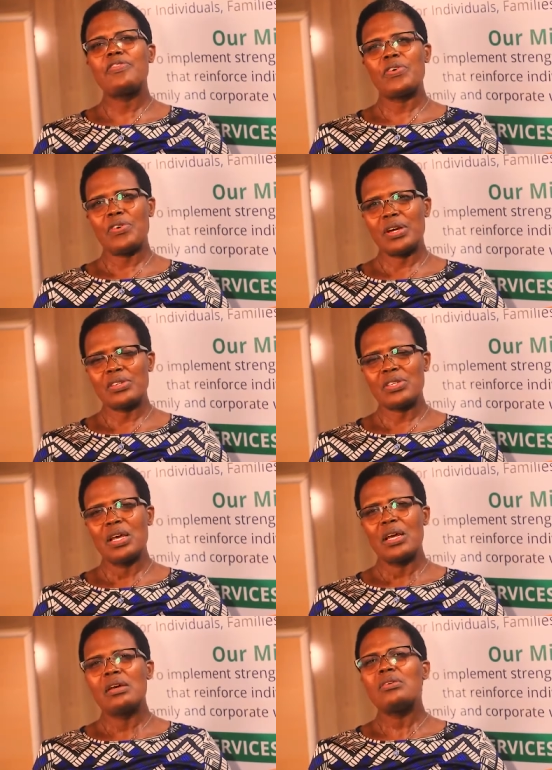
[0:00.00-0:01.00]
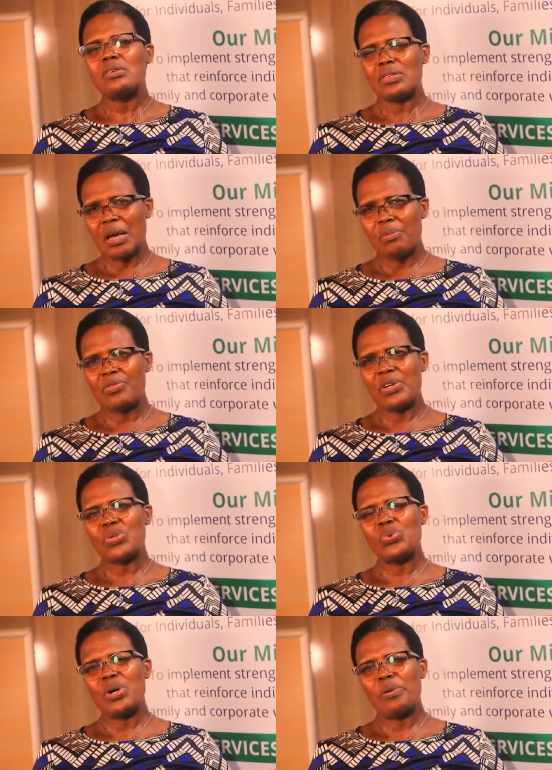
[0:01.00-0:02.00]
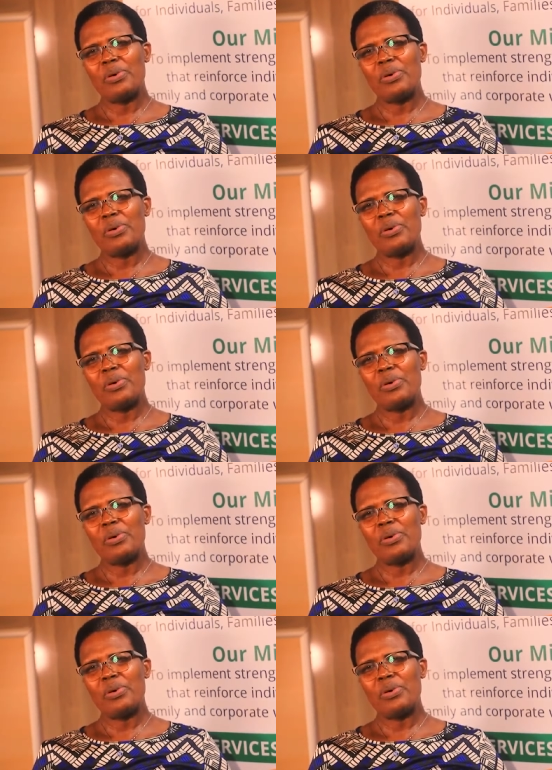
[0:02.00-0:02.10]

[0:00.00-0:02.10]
for us, some of us who are